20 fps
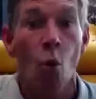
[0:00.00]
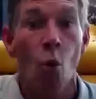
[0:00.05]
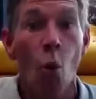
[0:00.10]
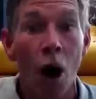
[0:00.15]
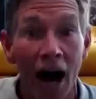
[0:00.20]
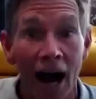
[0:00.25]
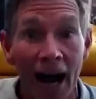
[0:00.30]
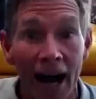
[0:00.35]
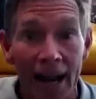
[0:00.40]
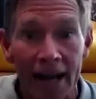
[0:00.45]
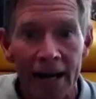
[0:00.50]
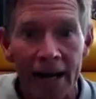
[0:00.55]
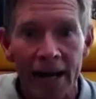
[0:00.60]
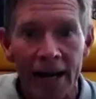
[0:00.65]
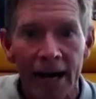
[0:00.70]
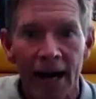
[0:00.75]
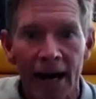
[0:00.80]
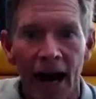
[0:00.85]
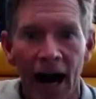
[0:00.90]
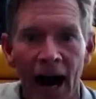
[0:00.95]
Why?
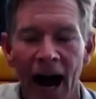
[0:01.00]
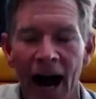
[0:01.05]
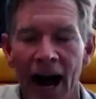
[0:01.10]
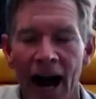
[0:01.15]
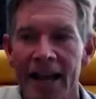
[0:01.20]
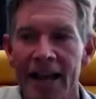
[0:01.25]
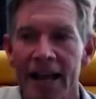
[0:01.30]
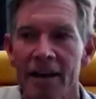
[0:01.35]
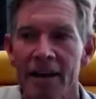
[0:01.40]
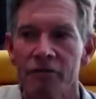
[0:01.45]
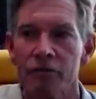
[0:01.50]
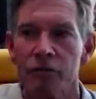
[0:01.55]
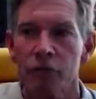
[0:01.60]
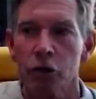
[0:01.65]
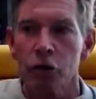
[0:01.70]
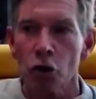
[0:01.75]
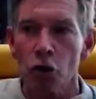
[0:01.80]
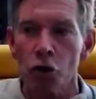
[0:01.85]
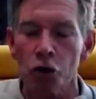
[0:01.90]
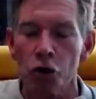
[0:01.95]
I have
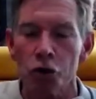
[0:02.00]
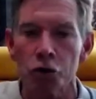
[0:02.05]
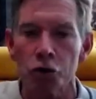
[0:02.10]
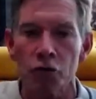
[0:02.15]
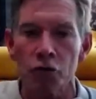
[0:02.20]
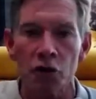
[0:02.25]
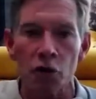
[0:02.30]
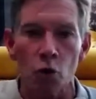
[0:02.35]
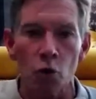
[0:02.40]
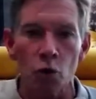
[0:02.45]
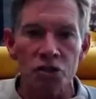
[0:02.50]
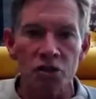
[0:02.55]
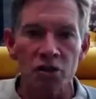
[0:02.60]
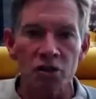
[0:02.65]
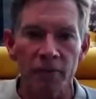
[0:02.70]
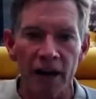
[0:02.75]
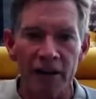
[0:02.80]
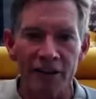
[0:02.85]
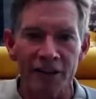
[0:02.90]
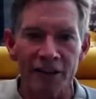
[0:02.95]
learned over the course
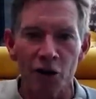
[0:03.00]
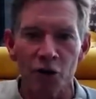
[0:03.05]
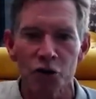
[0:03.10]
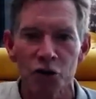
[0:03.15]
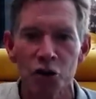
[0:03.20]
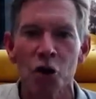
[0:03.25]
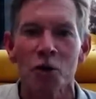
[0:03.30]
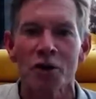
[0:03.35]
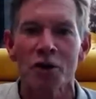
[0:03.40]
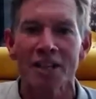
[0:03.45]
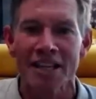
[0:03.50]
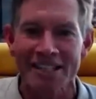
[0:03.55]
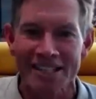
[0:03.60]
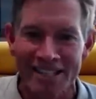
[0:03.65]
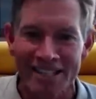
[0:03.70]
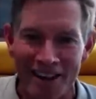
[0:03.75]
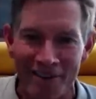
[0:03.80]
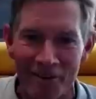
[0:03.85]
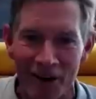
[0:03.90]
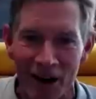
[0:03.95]
of my, you know what they
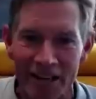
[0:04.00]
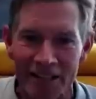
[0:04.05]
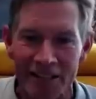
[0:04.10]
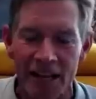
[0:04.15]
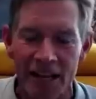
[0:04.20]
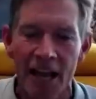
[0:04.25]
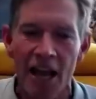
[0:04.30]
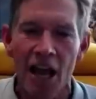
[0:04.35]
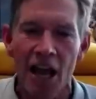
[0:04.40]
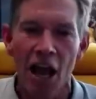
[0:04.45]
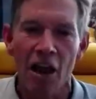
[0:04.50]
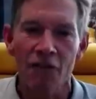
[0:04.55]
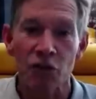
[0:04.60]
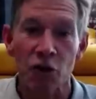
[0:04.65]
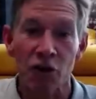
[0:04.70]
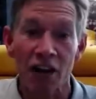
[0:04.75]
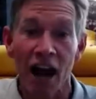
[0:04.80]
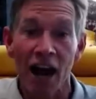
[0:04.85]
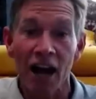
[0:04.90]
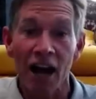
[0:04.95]
say, right? If
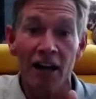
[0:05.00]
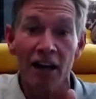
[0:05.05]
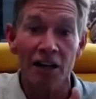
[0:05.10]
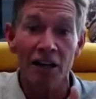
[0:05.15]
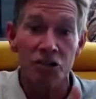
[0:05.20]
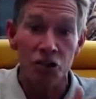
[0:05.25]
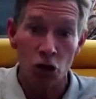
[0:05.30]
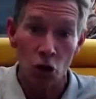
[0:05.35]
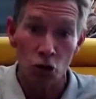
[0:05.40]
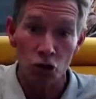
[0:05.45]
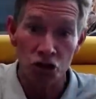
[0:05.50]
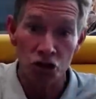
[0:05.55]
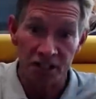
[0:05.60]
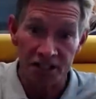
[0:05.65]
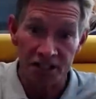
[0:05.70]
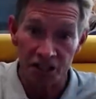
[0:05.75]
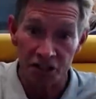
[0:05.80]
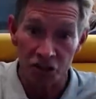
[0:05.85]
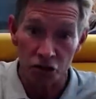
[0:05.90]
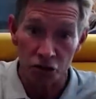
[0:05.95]
you're not a
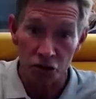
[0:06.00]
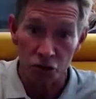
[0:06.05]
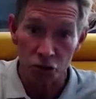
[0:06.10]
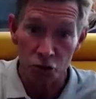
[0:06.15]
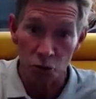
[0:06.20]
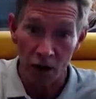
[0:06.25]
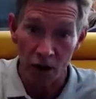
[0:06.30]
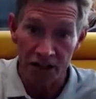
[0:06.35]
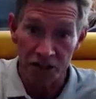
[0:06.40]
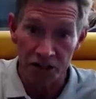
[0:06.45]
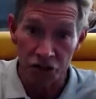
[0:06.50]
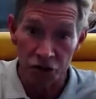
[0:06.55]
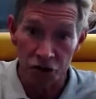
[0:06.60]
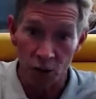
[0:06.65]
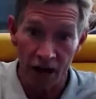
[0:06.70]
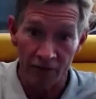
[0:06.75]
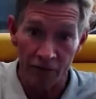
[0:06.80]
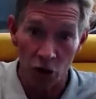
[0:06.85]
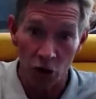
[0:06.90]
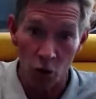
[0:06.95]
socialist in your 20s,
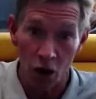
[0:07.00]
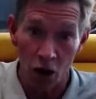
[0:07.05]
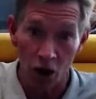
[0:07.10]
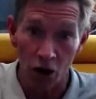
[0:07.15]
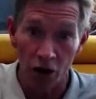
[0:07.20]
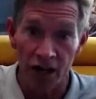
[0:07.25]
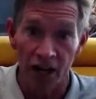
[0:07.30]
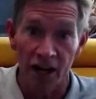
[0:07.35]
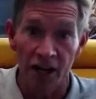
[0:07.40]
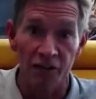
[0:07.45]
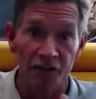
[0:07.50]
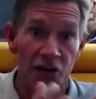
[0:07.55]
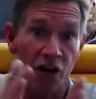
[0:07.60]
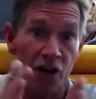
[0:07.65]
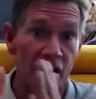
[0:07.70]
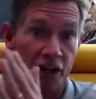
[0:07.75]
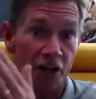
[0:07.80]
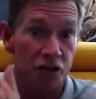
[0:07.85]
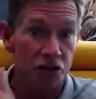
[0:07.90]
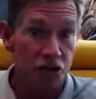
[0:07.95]
you have no heart. And if you're
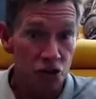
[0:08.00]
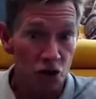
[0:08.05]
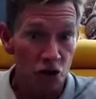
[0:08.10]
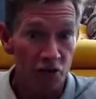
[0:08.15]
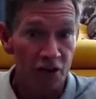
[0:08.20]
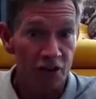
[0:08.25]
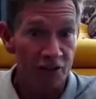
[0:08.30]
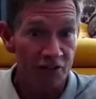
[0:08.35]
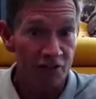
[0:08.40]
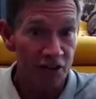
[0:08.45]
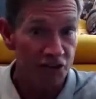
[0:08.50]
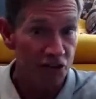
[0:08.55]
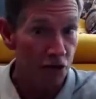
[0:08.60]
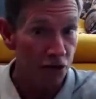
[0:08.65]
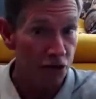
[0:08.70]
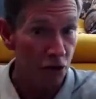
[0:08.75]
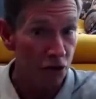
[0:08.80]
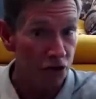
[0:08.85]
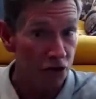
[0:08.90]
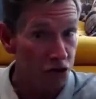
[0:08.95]
not a conservative in
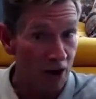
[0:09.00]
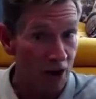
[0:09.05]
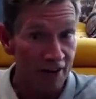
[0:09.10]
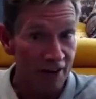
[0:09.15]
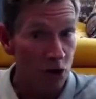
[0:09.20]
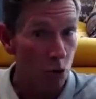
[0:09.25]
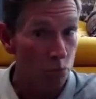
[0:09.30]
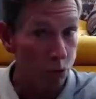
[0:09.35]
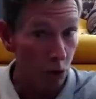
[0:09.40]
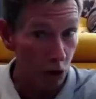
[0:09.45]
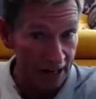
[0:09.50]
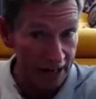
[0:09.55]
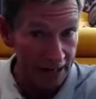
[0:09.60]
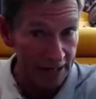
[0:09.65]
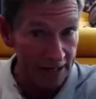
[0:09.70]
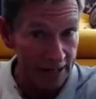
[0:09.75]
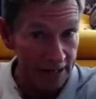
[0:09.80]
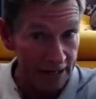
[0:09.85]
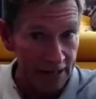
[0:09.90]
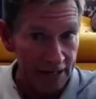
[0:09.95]
your 30s, you have no
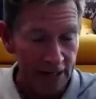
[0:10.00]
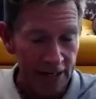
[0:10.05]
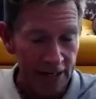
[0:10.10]
brain.